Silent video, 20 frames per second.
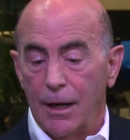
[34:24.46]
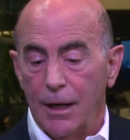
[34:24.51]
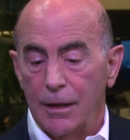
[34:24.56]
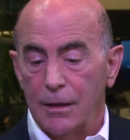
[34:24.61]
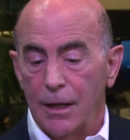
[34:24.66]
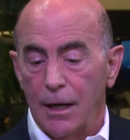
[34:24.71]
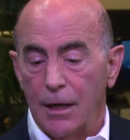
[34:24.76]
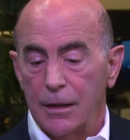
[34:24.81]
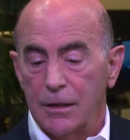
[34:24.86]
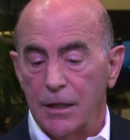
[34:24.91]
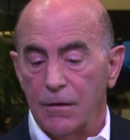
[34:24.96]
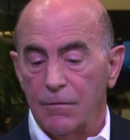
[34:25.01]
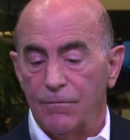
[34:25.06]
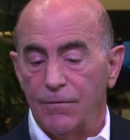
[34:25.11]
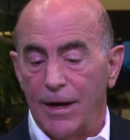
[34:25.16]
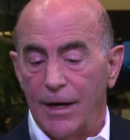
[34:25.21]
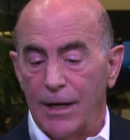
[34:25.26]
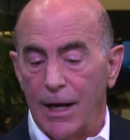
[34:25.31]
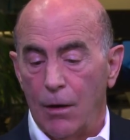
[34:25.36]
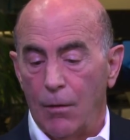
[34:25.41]
I
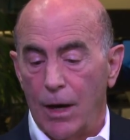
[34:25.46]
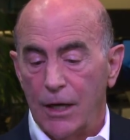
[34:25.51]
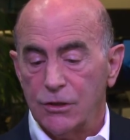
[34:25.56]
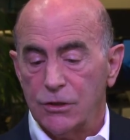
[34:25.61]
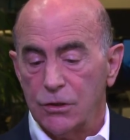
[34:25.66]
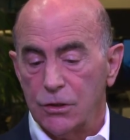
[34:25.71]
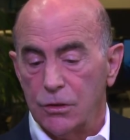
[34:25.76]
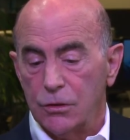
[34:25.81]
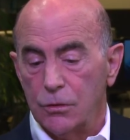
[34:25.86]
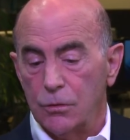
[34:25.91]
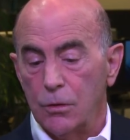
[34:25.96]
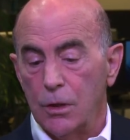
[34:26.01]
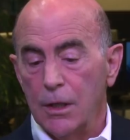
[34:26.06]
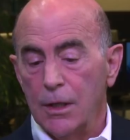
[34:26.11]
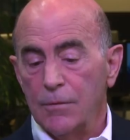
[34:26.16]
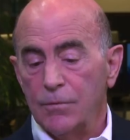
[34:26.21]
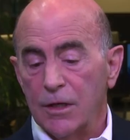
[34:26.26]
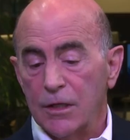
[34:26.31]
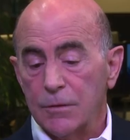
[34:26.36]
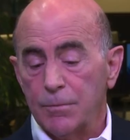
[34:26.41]
identified how I should do
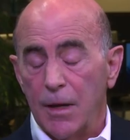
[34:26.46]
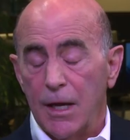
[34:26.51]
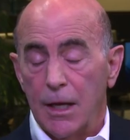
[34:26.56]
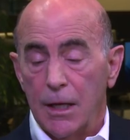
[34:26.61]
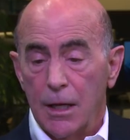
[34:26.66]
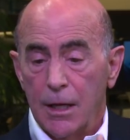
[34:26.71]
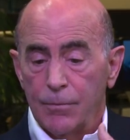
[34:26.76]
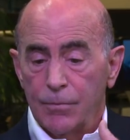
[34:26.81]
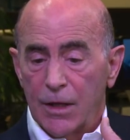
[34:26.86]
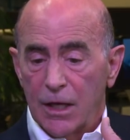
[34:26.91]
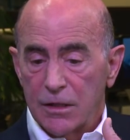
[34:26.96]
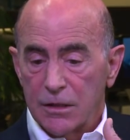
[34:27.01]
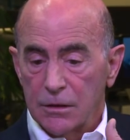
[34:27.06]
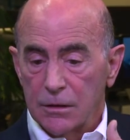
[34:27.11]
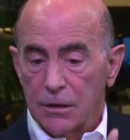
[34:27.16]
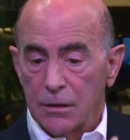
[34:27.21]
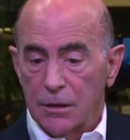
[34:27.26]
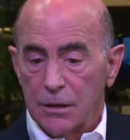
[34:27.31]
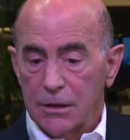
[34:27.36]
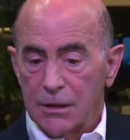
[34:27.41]
is pay as
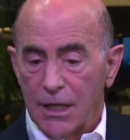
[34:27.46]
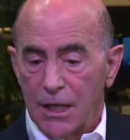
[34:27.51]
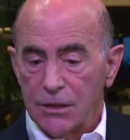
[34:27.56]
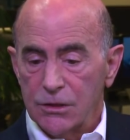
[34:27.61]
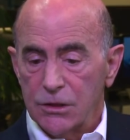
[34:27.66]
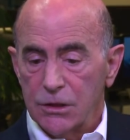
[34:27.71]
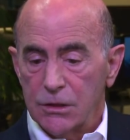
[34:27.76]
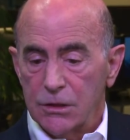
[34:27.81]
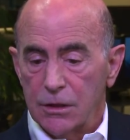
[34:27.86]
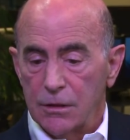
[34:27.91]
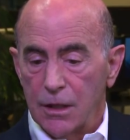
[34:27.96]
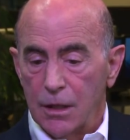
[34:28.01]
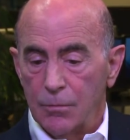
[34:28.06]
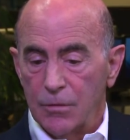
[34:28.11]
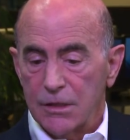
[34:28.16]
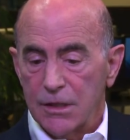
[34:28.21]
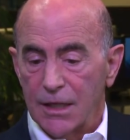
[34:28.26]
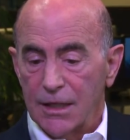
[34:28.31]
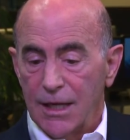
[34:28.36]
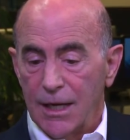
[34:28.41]
little attention to them
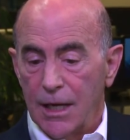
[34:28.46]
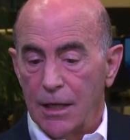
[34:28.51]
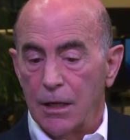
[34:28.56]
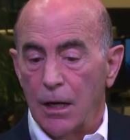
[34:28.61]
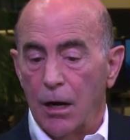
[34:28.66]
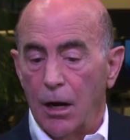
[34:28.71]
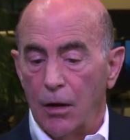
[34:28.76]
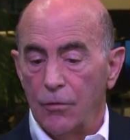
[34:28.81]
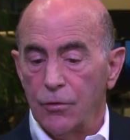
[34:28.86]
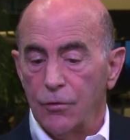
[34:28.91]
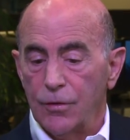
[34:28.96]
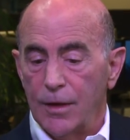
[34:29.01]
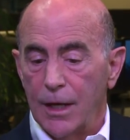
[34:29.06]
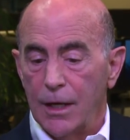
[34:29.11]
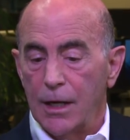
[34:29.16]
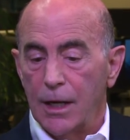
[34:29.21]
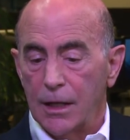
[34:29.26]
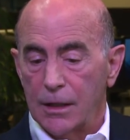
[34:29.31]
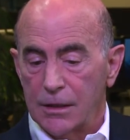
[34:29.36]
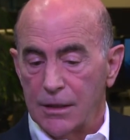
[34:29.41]
as I can, other
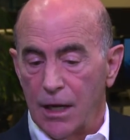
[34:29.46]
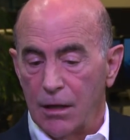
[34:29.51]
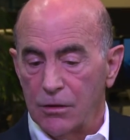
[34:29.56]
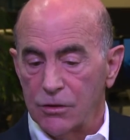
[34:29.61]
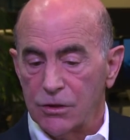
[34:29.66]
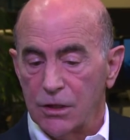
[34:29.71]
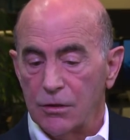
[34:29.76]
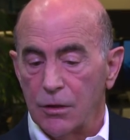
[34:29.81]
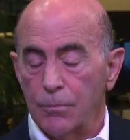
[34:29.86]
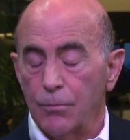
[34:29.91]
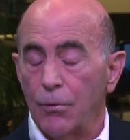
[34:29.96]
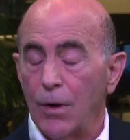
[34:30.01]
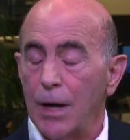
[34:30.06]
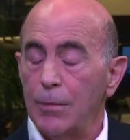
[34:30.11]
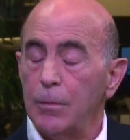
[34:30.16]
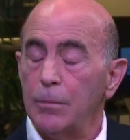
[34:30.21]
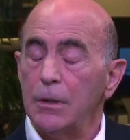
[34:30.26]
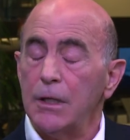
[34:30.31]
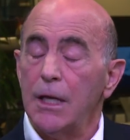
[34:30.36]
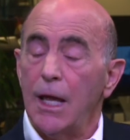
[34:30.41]
than acknowledging they're
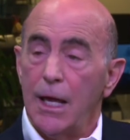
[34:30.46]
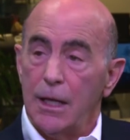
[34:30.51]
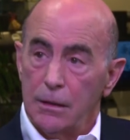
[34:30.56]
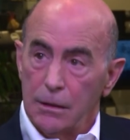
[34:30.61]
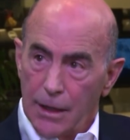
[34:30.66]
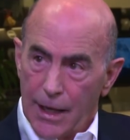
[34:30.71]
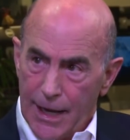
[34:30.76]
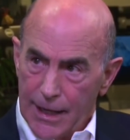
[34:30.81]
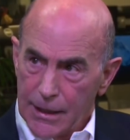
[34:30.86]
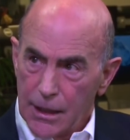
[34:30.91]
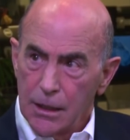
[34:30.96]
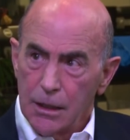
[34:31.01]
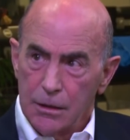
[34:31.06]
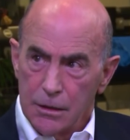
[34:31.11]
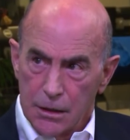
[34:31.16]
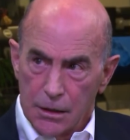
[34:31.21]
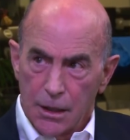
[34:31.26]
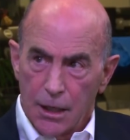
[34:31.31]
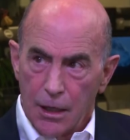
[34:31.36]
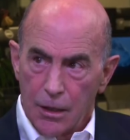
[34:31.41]
probably a lagging
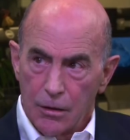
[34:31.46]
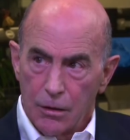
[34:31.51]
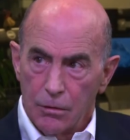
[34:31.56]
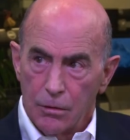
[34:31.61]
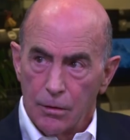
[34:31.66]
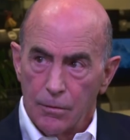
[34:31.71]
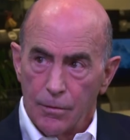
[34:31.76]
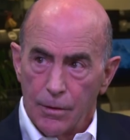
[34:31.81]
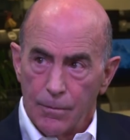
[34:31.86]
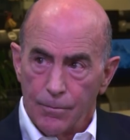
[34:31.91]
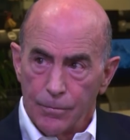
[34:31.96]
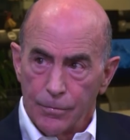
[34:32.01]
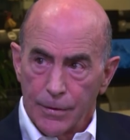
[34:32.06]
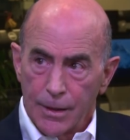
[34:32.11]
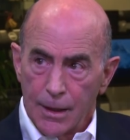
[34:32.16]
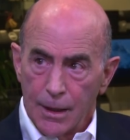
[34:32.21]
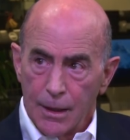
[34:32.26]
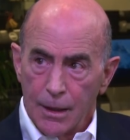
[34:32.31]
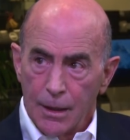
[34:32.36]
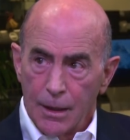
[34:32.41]
indicator. Yep.
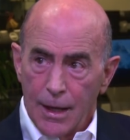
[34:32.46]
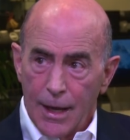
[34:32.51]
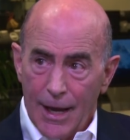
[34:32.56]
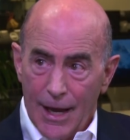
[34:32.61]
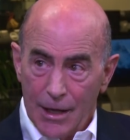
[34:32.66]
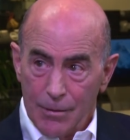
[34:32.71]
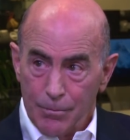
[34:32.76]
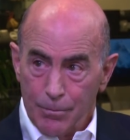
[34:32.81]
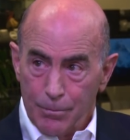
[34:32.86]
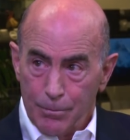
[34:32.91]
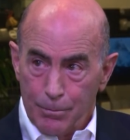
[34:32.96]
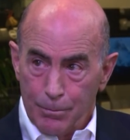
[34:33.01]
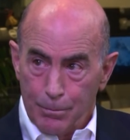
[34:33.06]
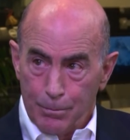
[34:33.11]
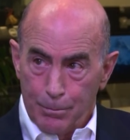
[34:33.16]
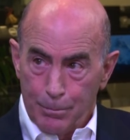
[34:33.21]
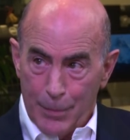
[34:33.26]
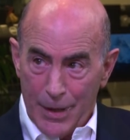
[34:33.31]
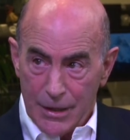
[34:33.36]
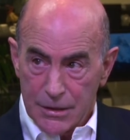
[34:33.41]
At
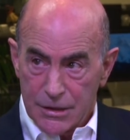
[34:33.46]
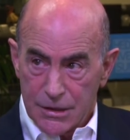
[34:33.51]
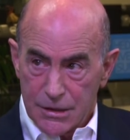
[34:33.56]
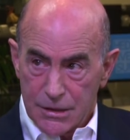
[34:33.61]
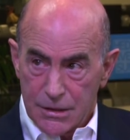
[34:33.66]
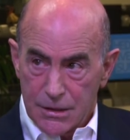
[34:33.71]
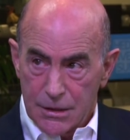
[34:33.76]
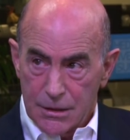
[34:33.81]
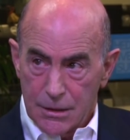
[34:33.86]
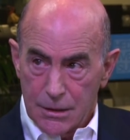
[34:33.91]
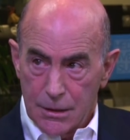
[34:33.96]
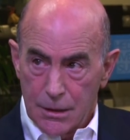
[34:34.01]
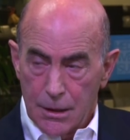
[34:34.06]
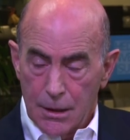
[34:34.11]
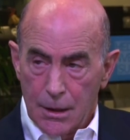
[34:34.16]
best, mm -hmm.